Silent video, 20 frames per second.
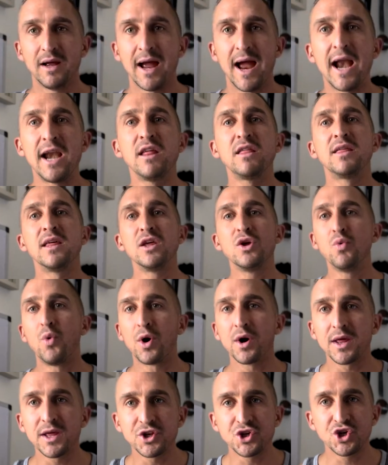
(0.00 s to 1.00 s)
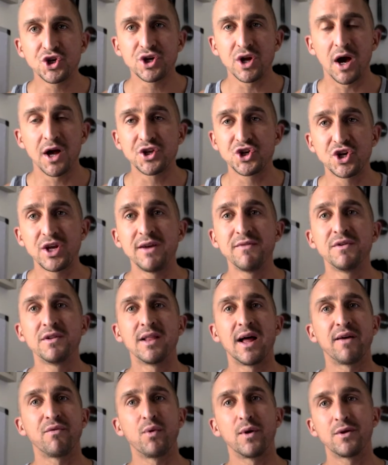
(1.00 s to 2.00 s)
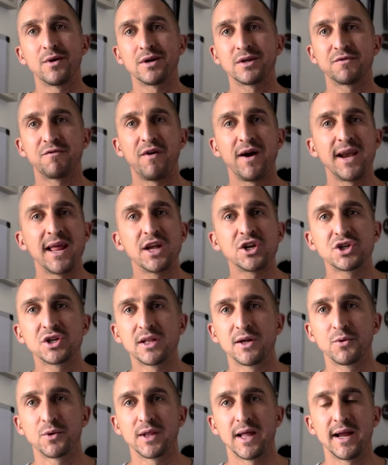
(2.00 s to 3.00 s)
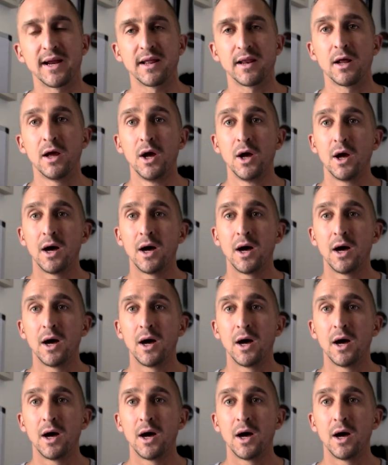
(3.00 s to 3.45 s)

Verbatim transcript: Anything you want to achieve in life, whether it's financially related,